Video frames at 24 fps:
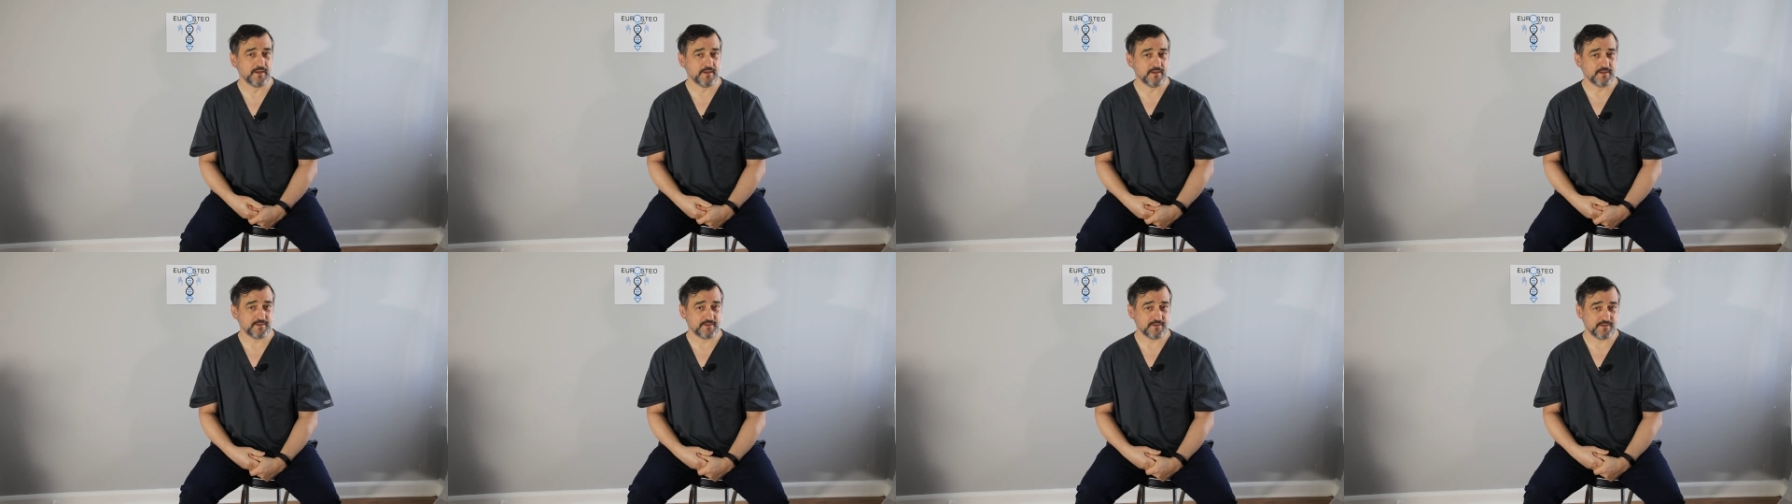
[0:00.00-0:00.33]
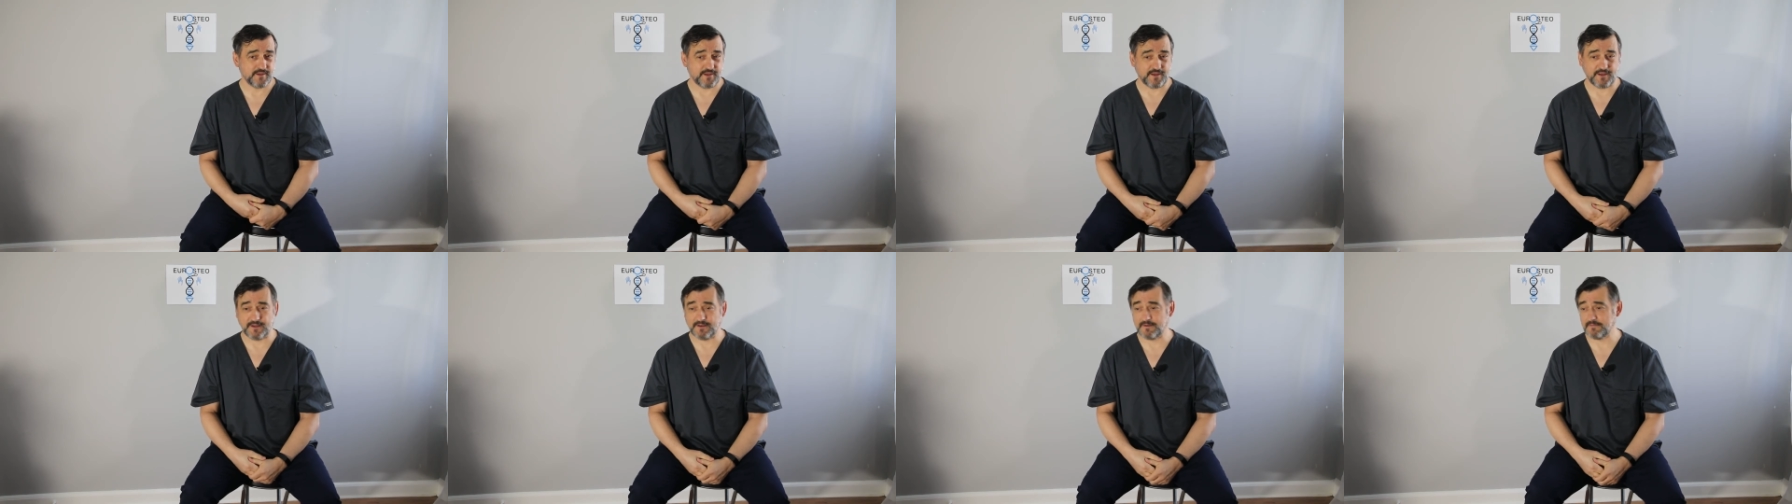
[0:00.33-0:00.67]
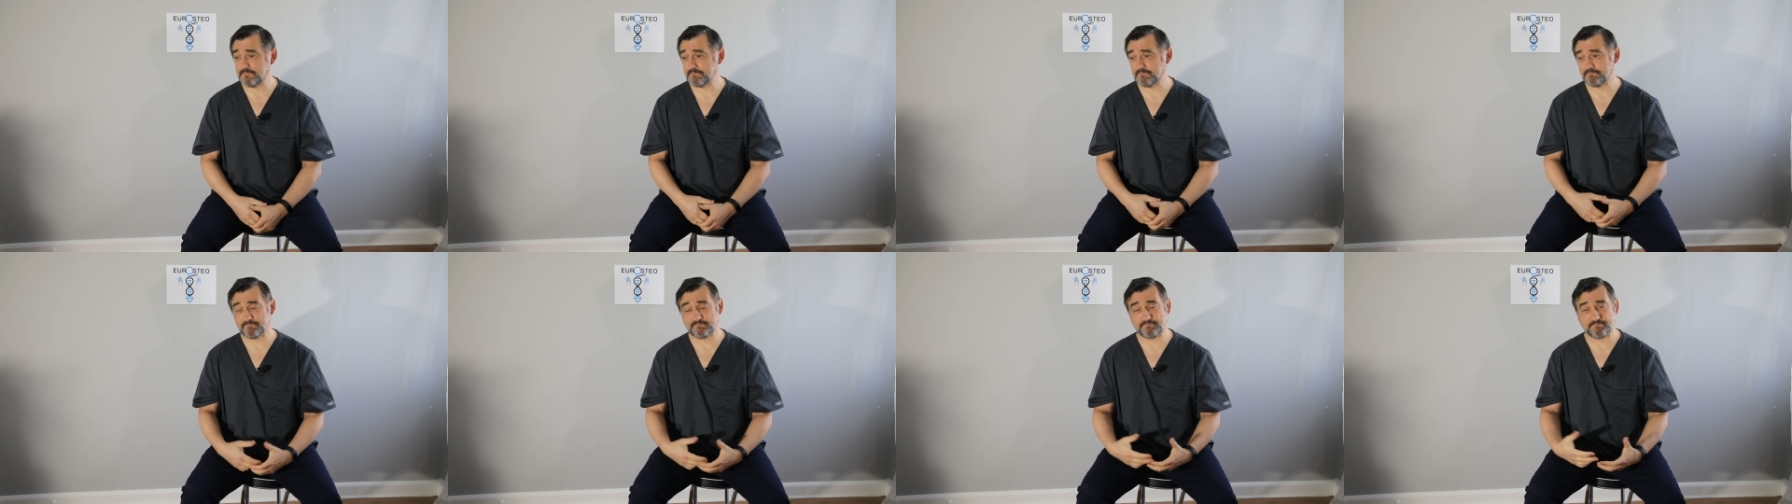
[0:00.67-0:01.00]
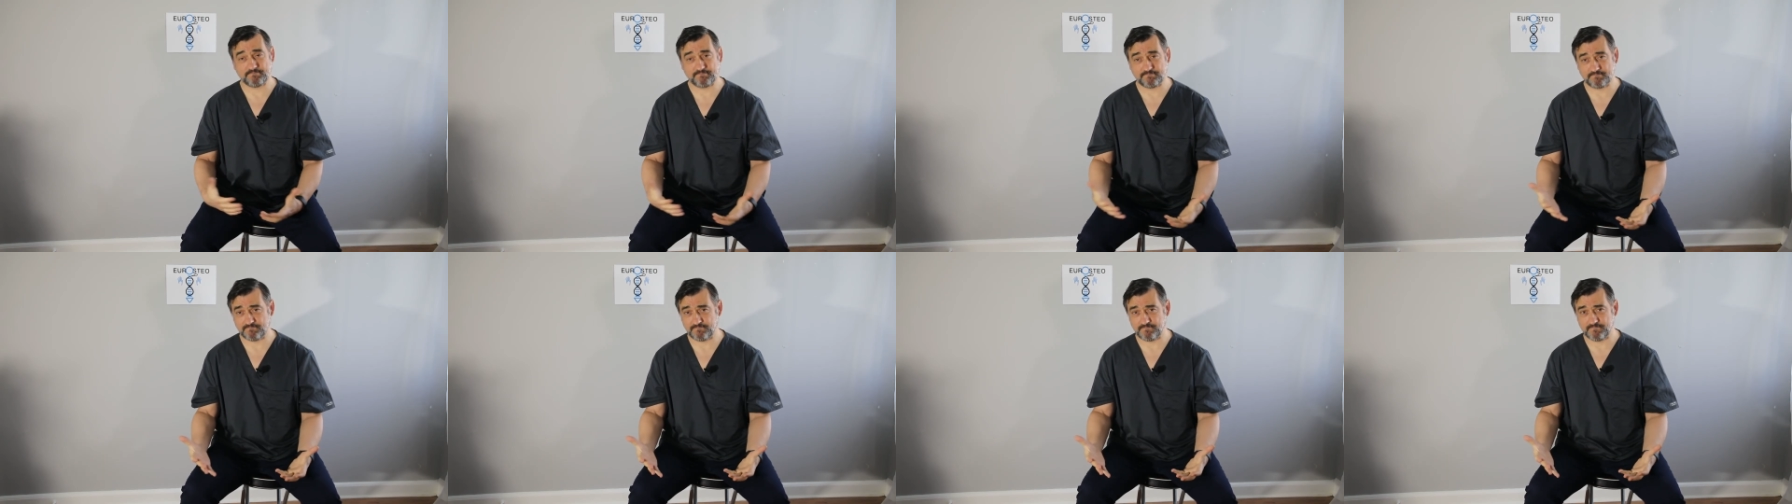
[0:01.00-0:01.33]
Then,
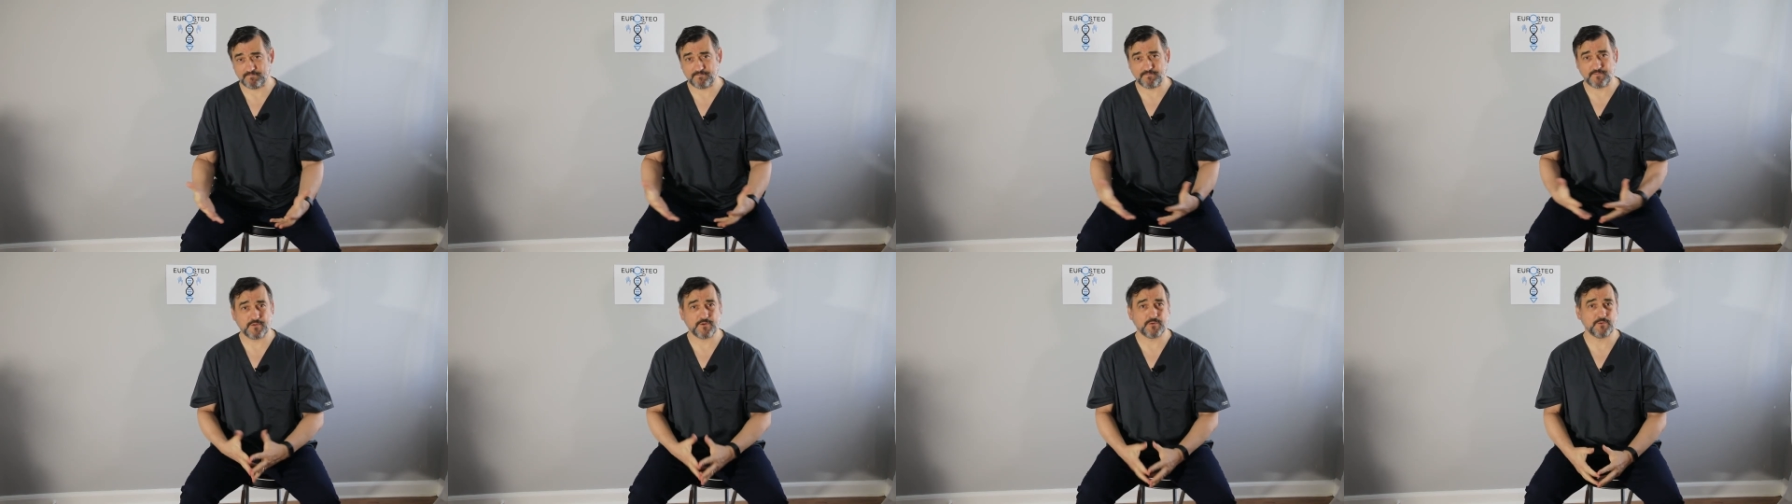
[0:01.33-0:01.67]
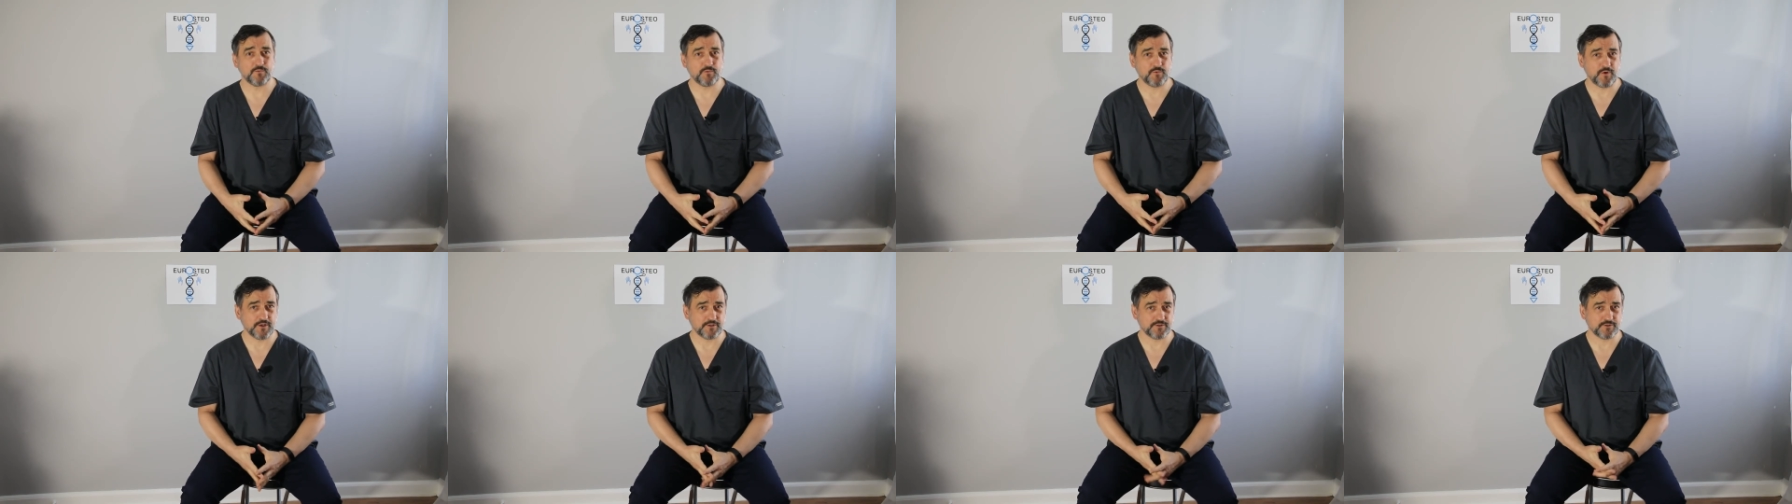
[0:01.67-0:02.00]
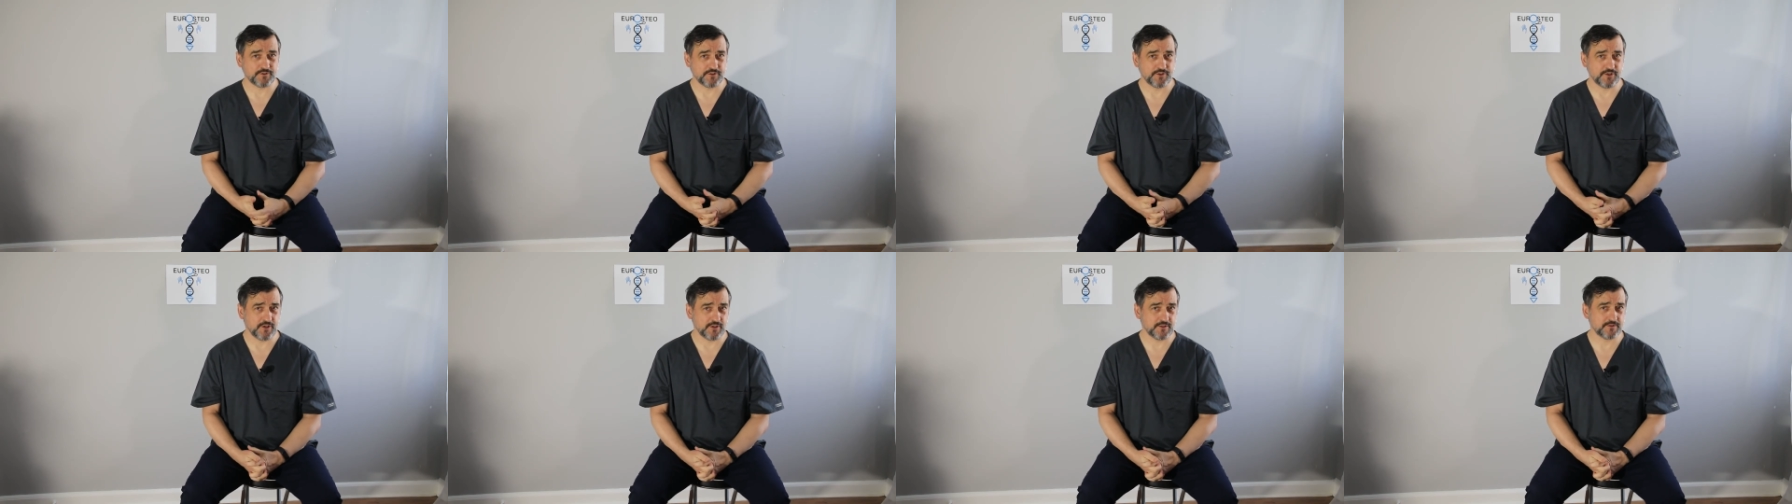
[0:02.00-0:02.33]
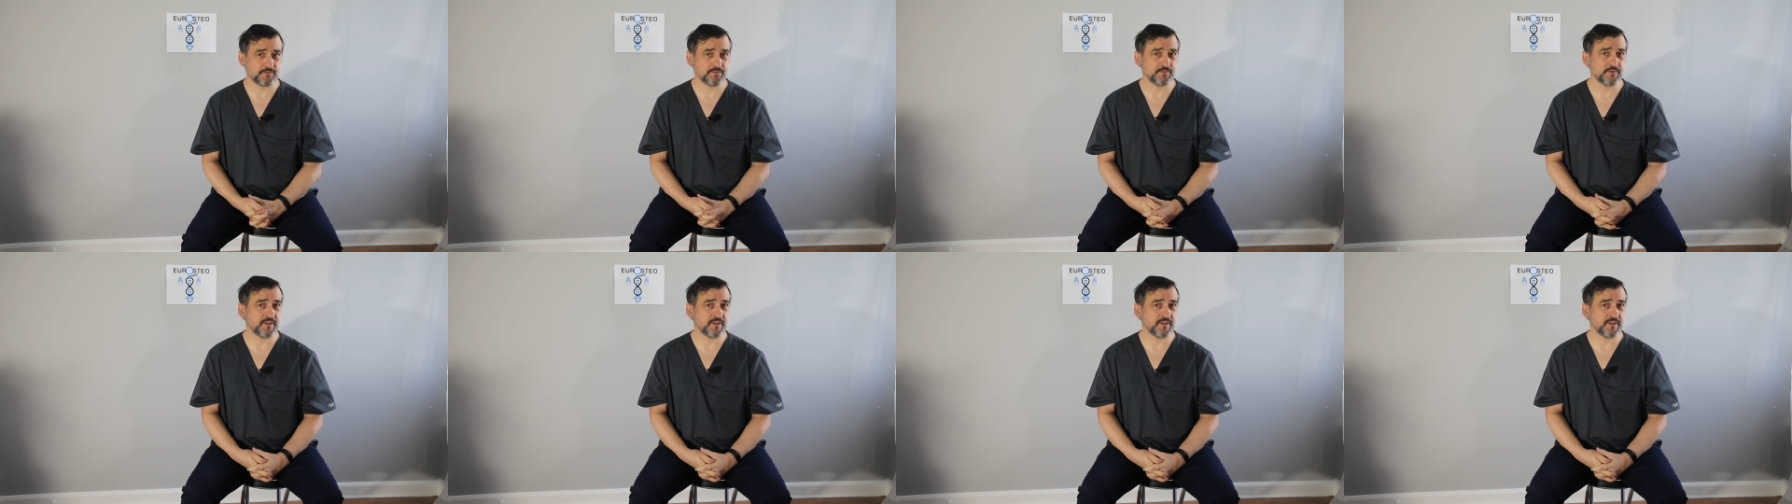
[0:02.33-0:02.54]
want or not,